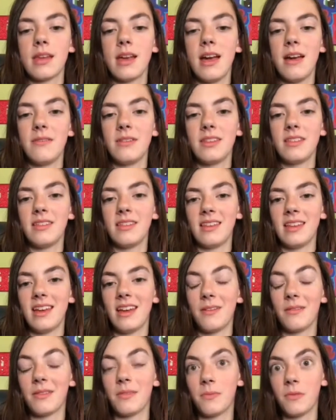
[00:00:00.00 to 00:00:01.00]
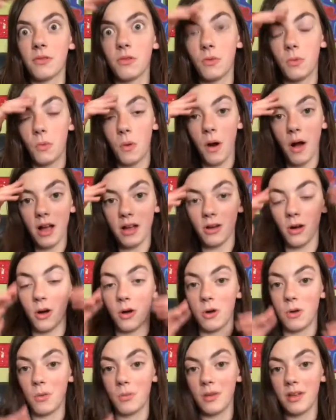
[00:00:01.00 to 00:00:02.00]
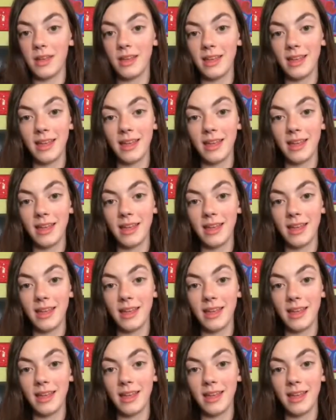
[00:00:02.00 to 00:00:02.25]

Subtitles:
Obviously, I was supposed to walk home